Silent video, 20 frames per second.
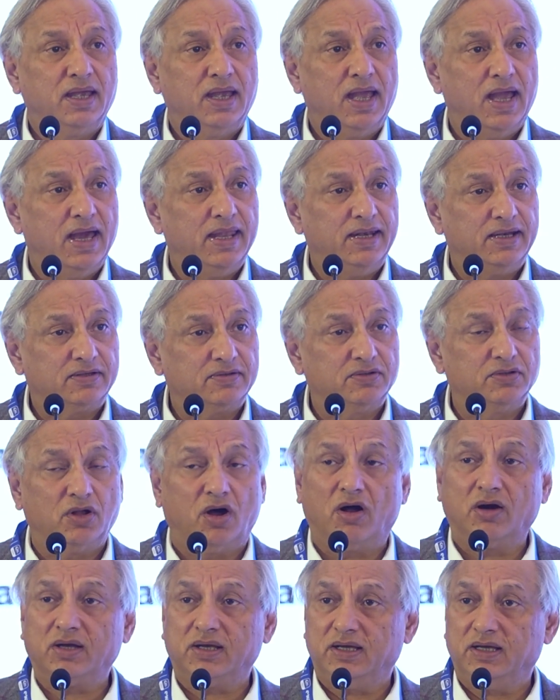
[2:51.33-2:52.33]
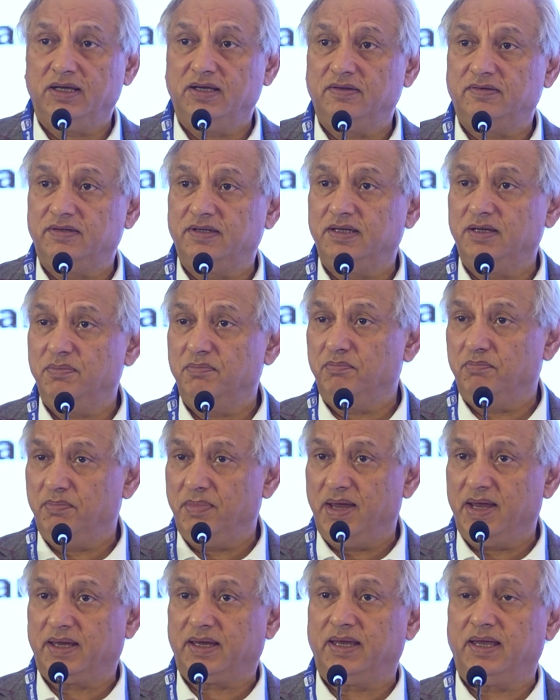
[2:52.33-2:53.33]
And it's not easy
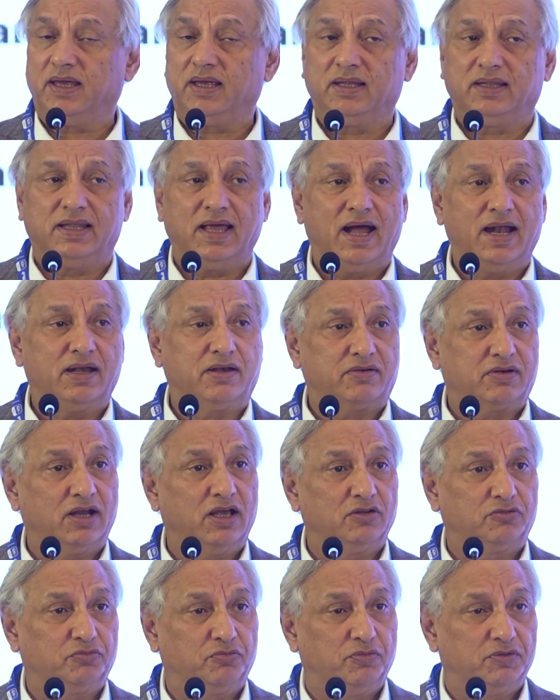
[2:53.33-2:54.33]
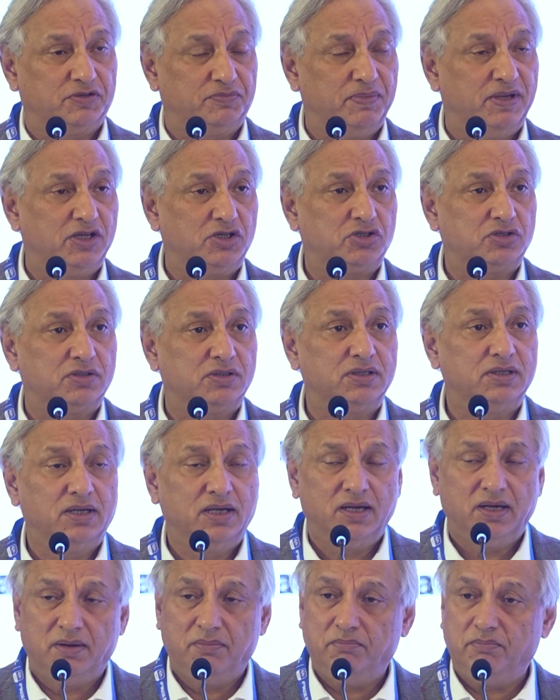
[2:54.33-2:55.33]
making that transformation,